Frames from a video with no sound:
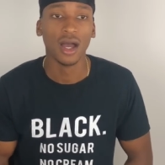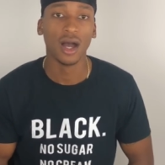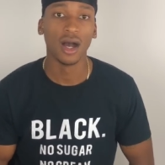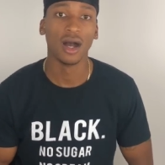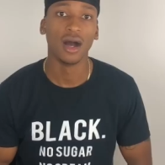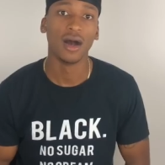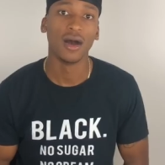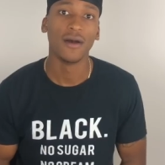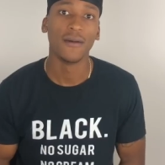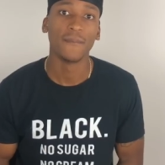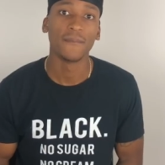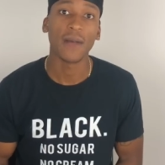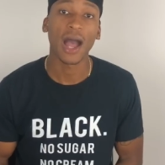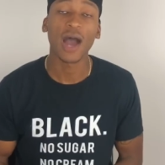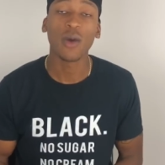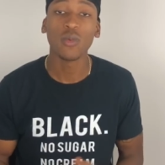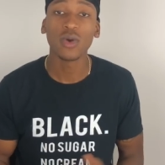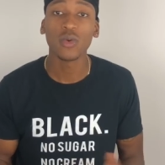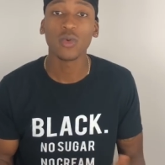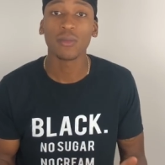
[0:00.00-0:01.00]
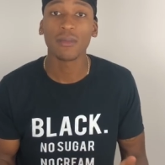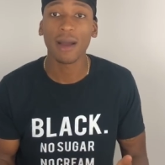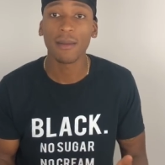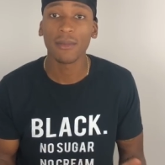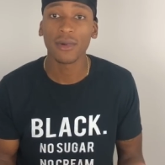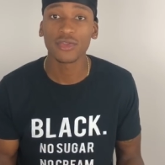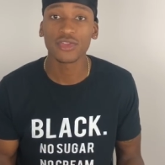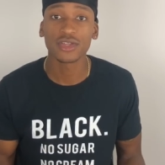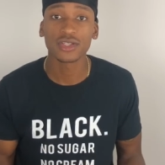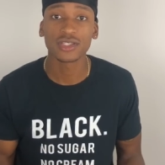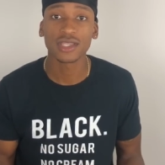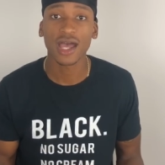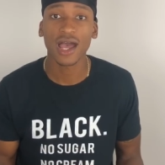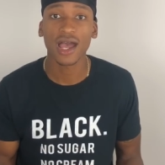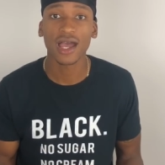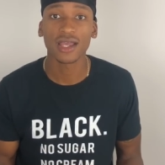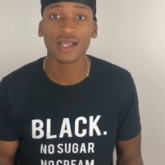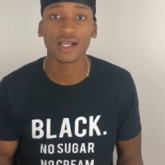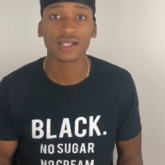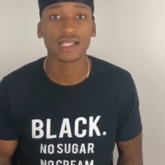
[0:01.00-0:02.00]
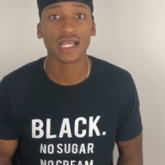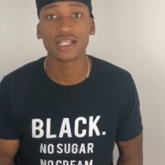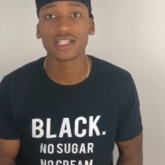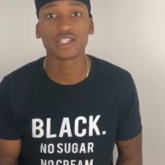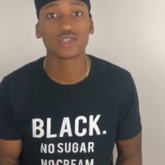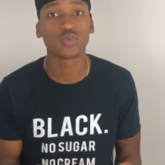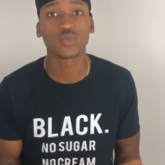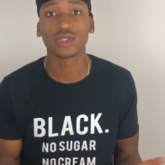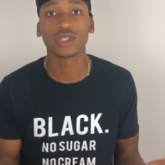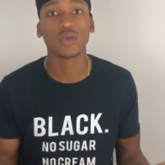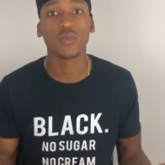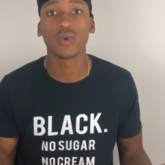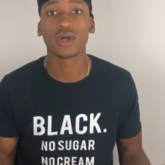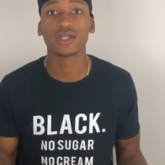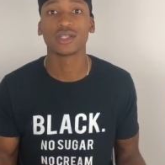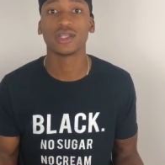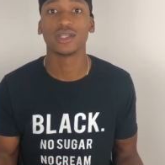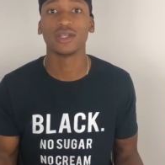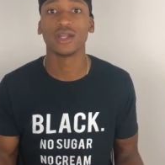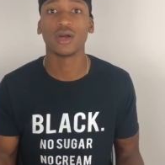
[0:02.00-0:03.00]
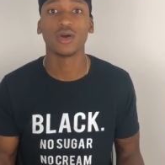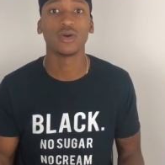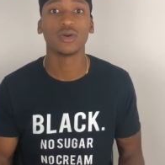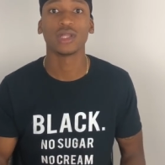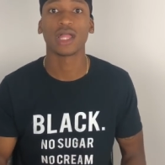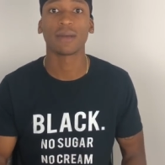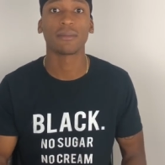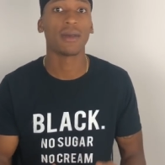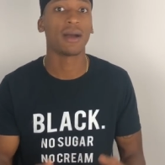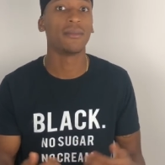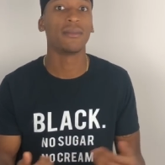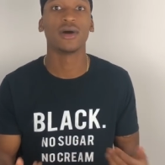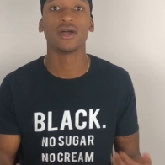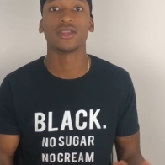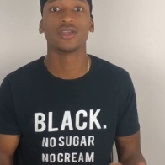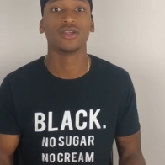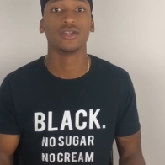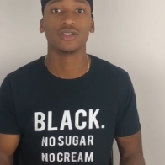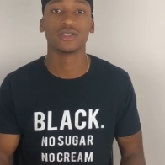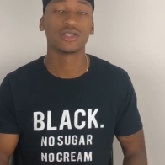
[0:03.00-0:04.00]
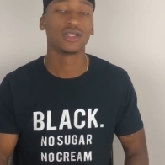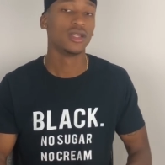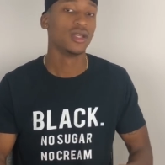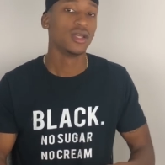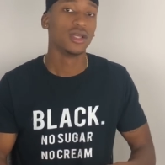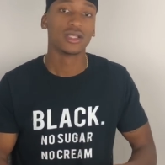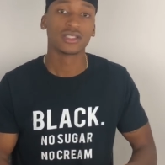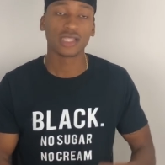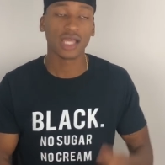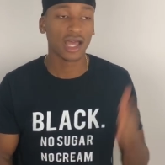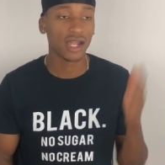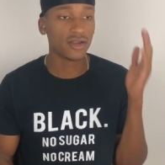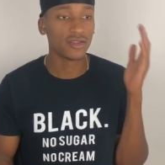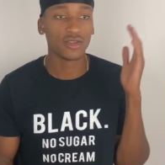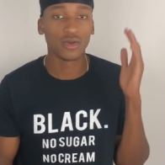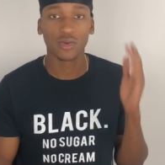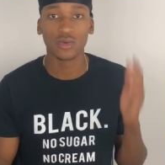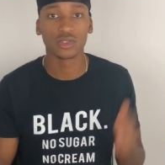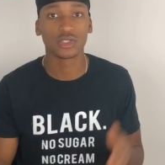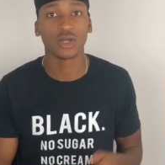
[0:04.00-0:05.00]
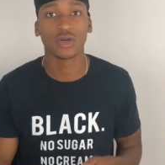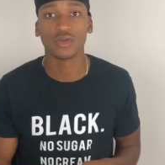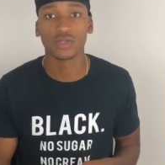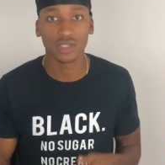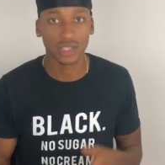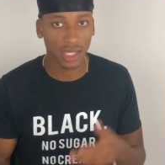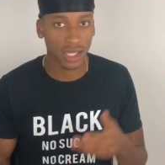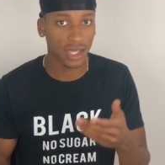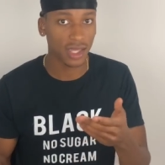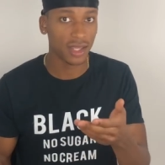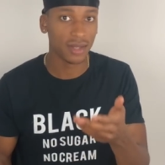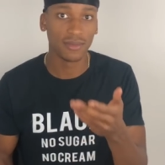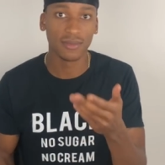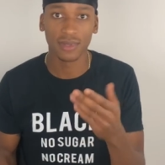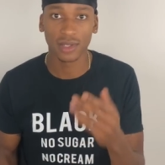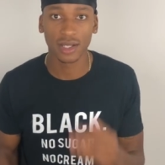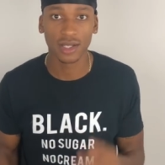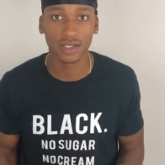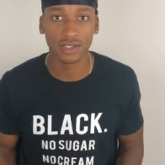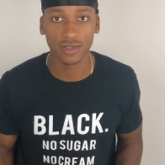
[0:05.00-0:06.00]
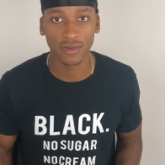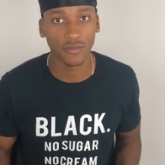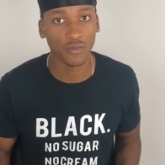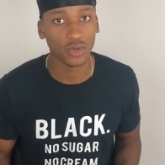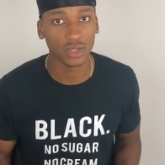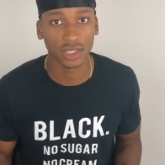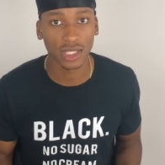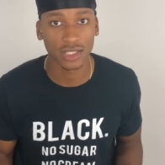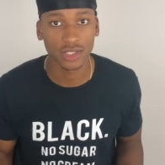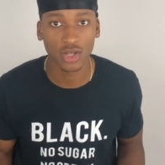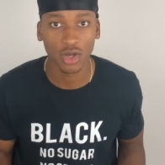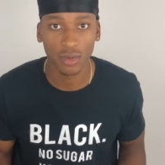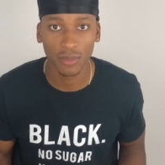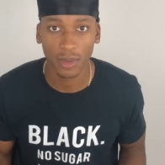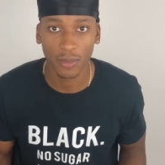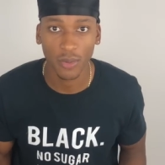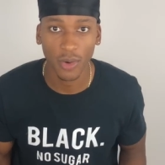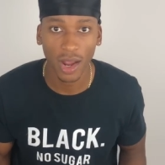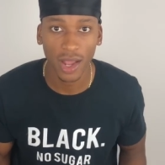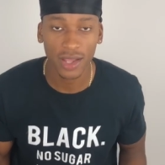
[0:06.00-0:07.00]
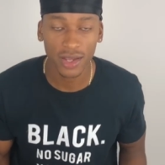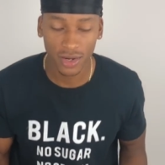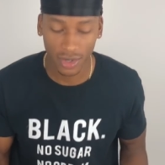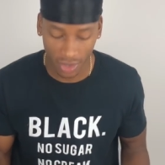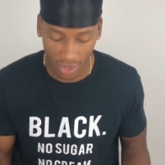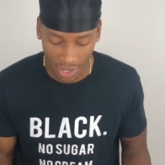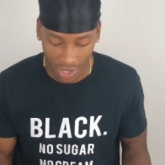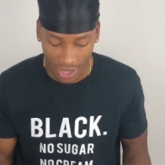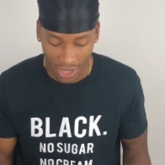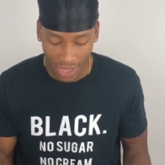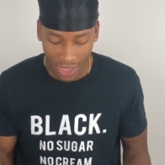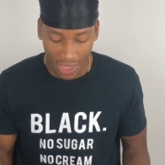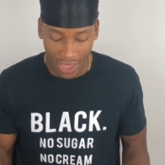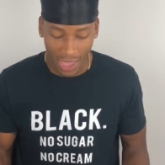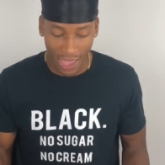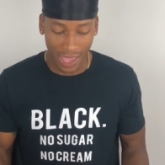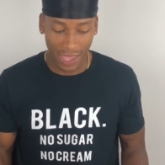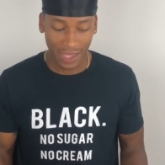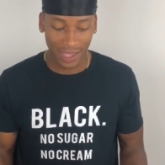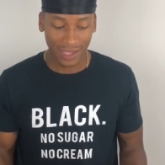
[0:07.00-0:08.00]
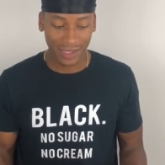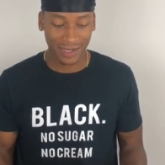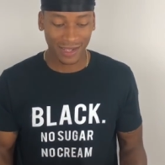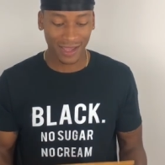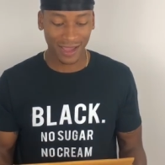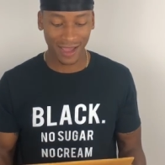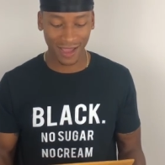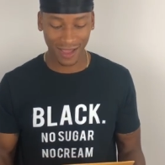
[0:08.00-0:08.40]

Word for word: Um, I went with my mother's side because I just really wanted to know, like, my mother's side of the results and because of what they told me prior. And